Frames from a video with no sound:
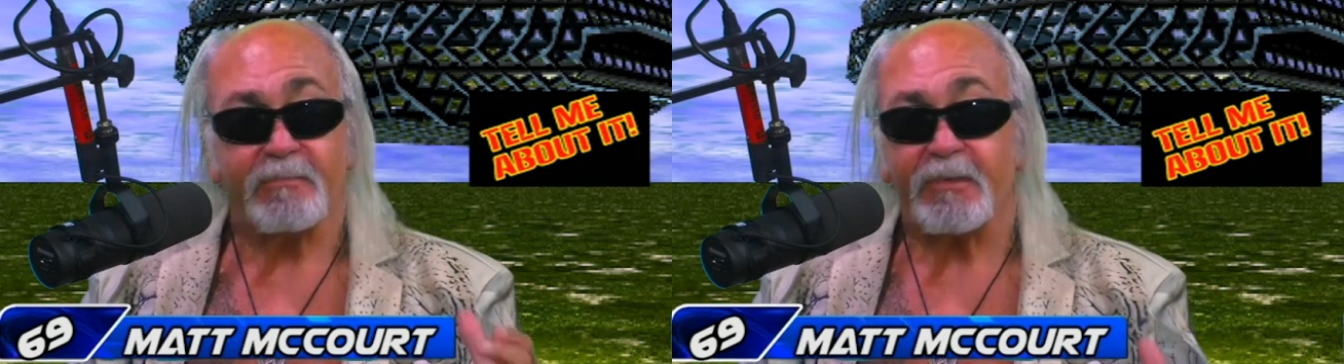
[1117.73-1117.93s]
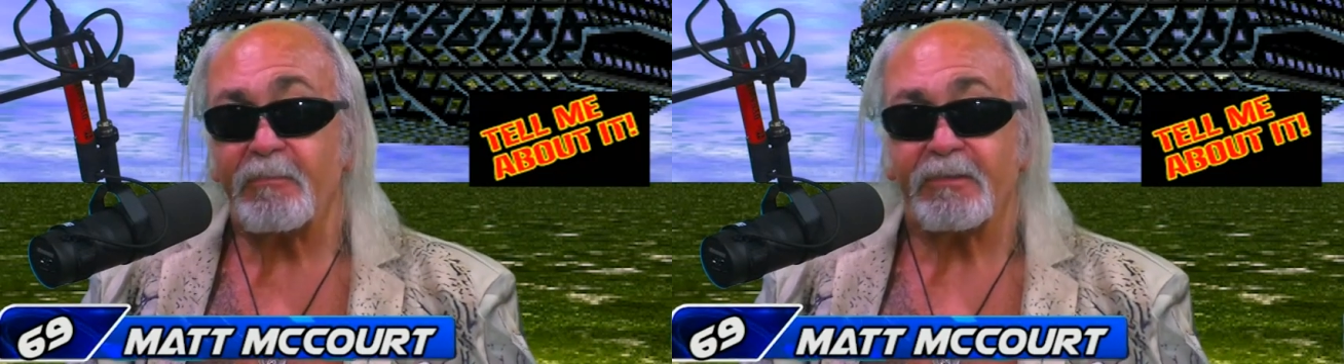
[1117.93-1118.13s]

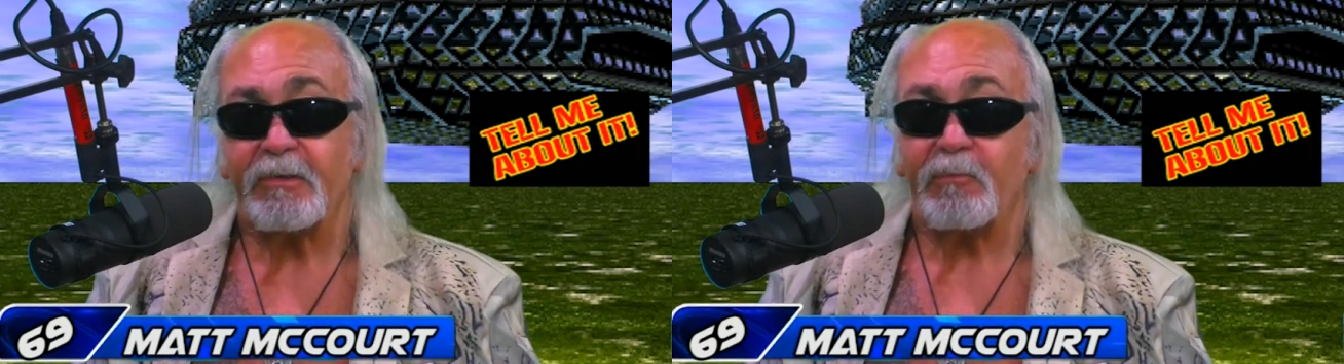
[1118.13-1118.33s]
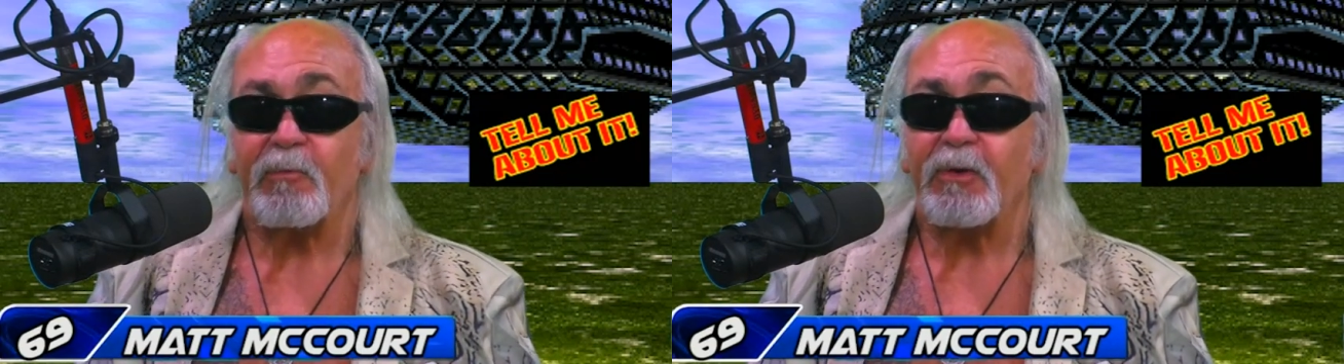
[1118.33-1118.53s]
Somebody
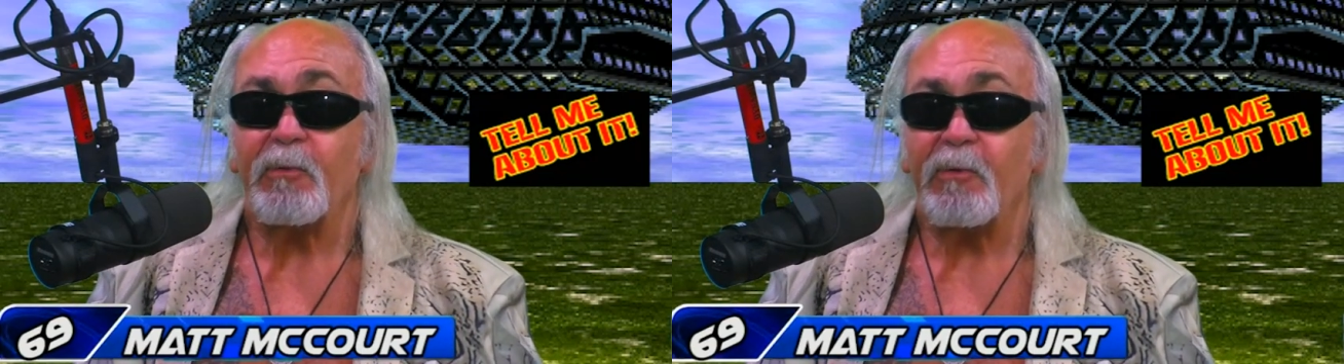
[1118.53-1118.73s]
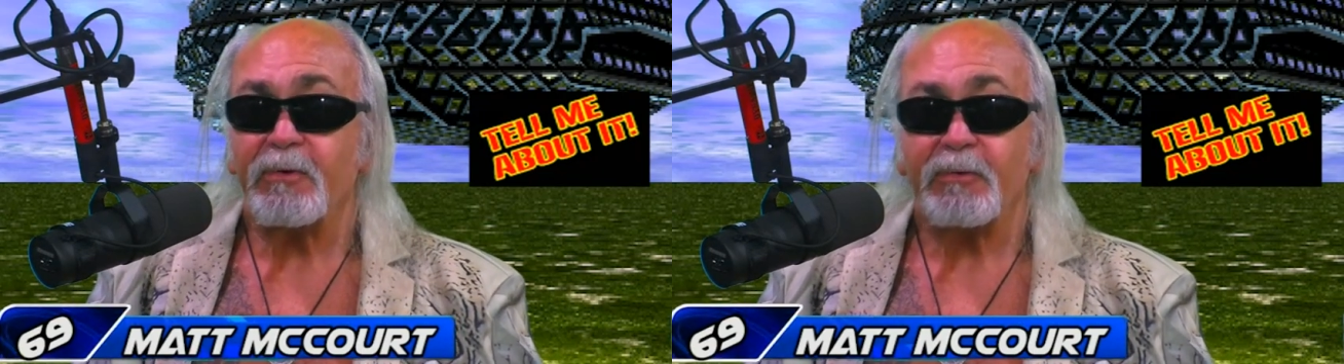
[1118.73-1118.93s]
said, "What do
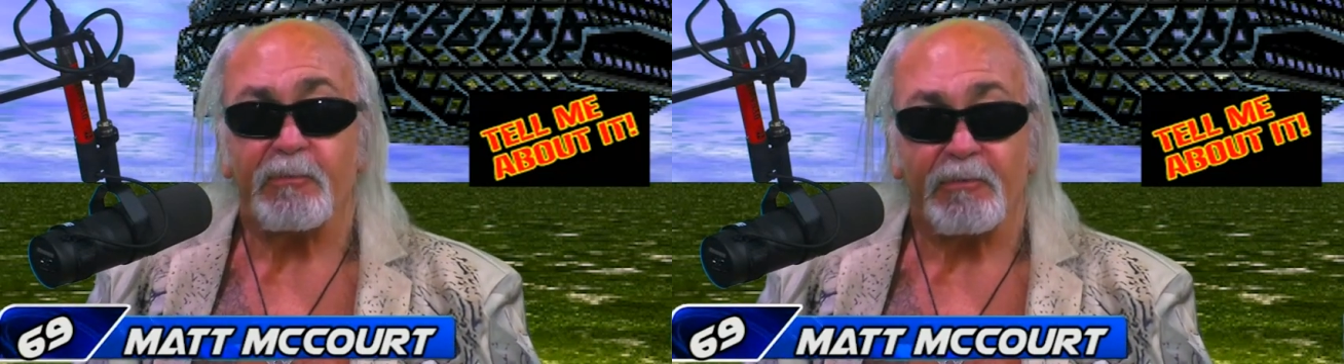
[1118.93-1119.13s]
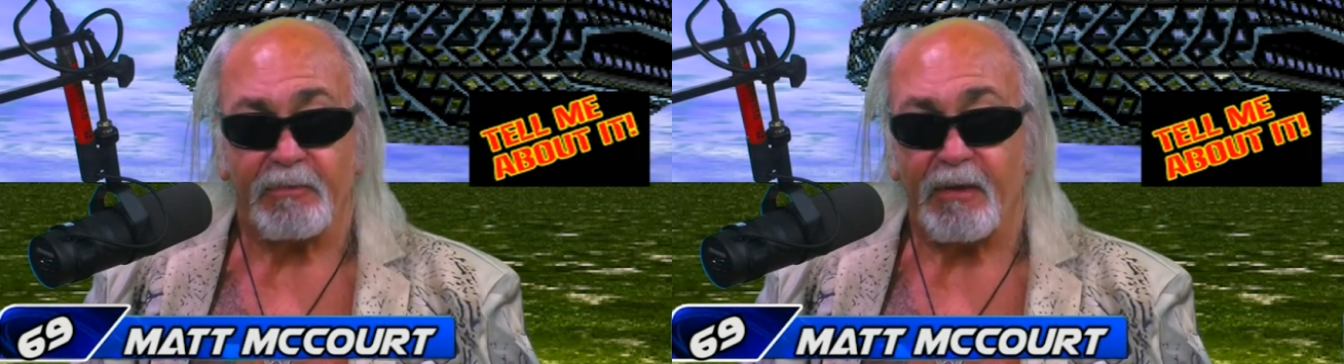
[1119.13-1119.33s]
you want to do
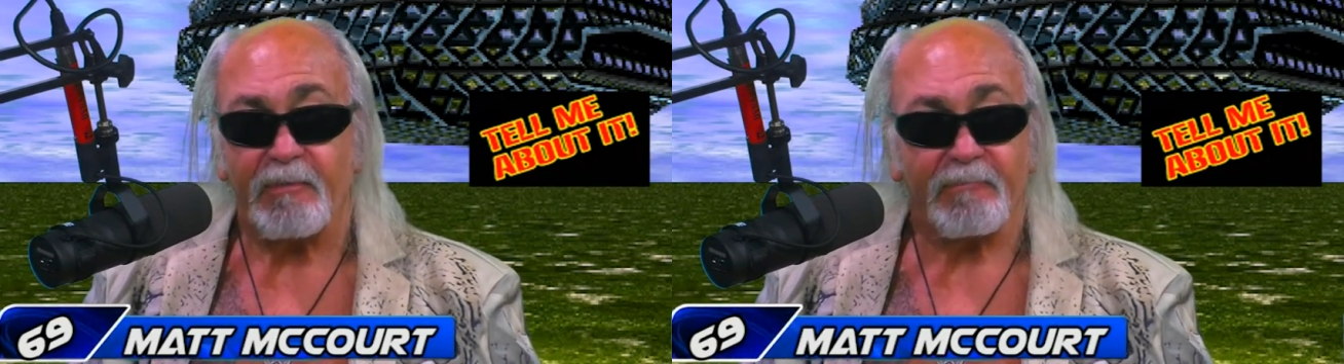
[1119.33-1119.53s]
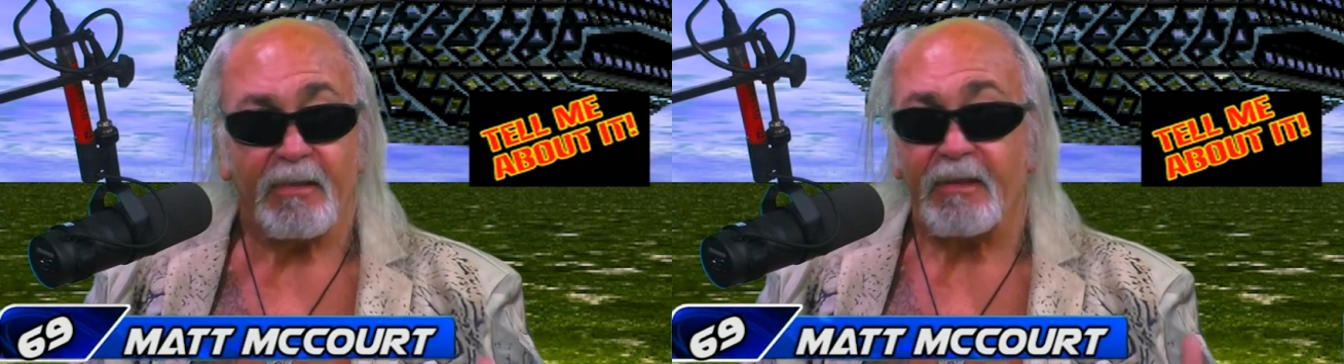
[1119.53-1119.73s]
in your
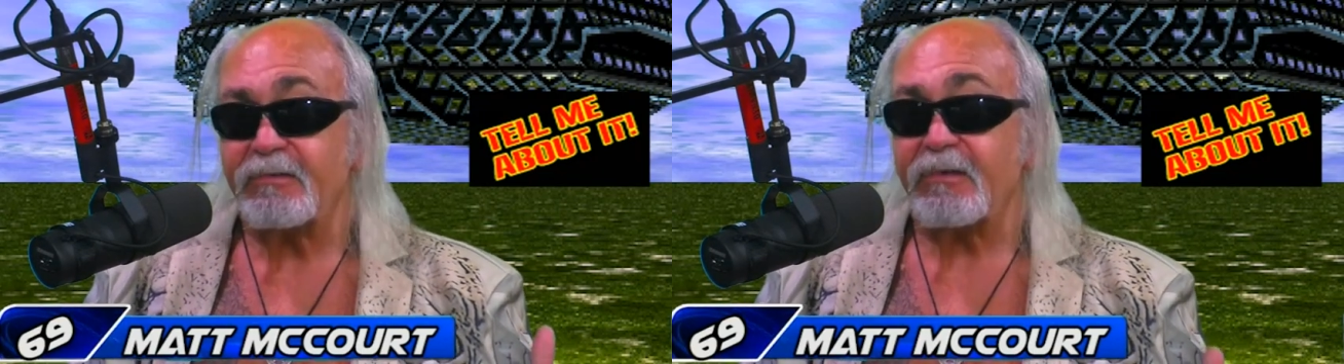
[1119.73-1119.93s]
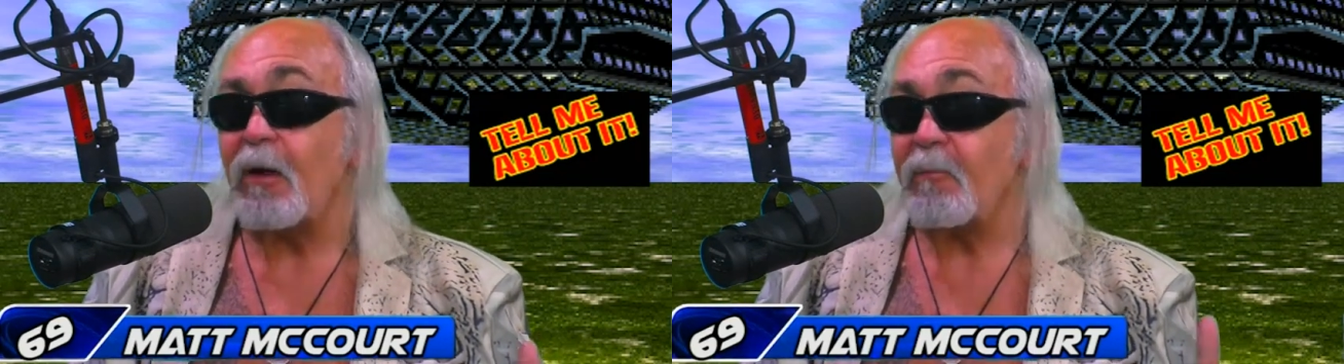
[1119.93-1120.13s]
life?" I
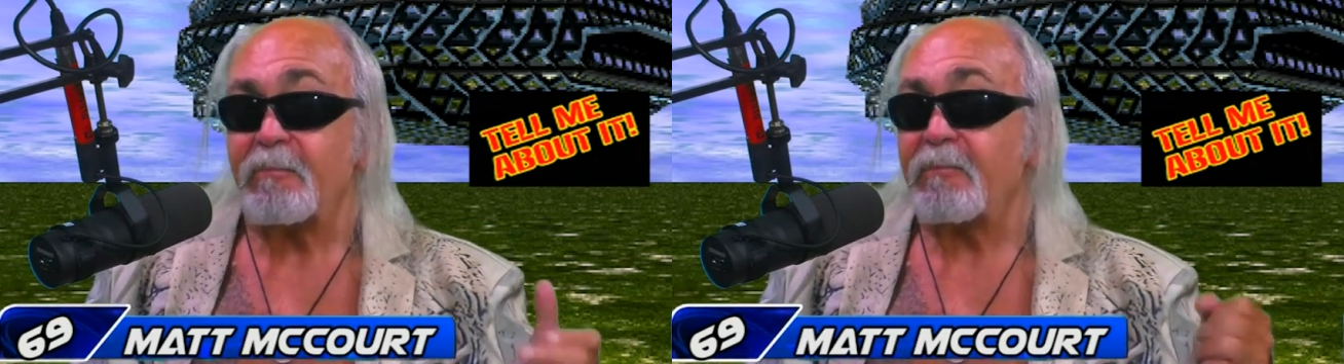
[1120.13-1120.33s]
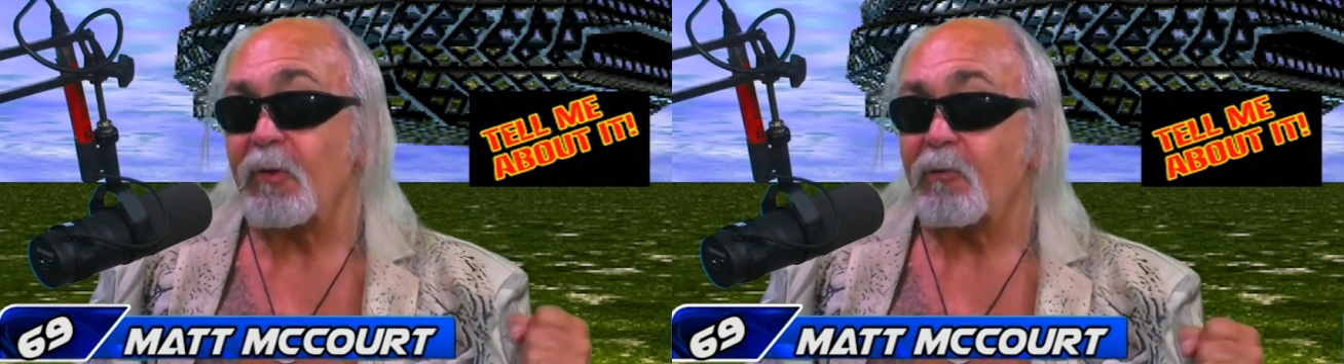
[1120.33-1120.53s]
said, "I'm
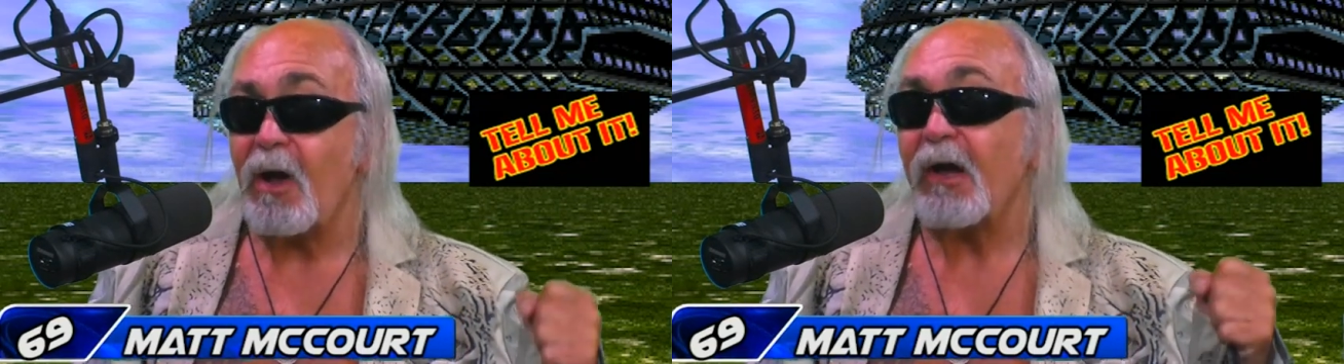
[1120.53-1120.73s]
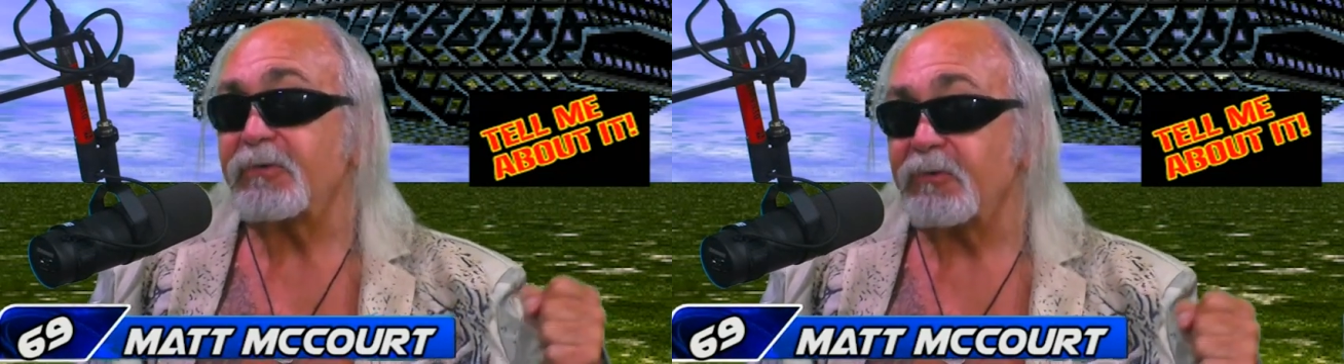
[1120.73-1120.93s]
going to be a
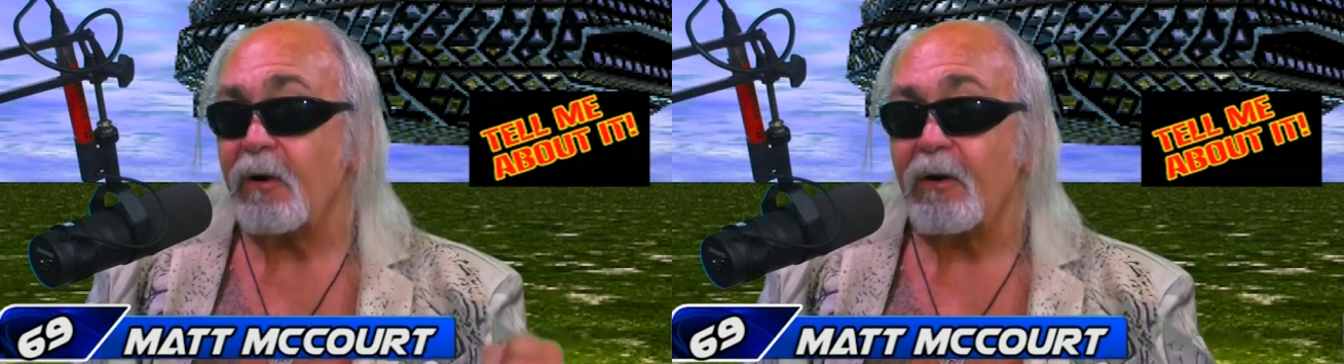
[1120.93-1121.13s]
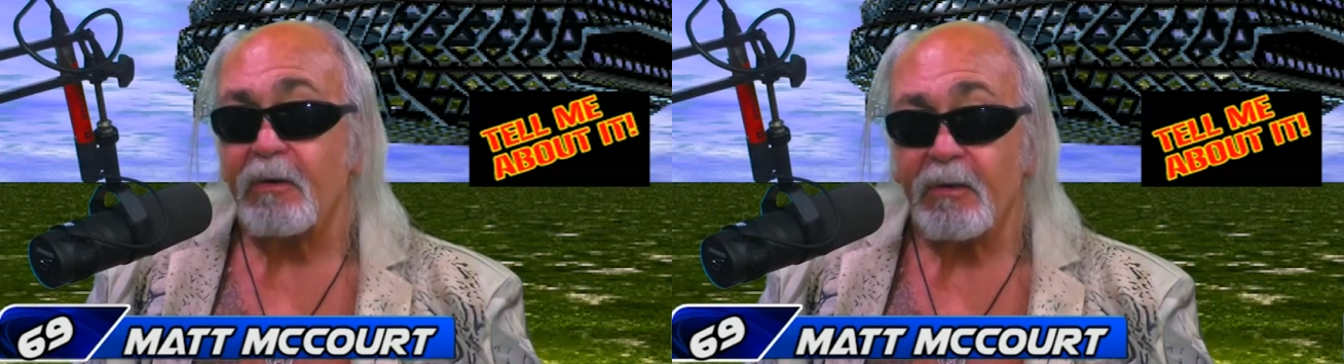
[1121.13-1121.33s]
rock star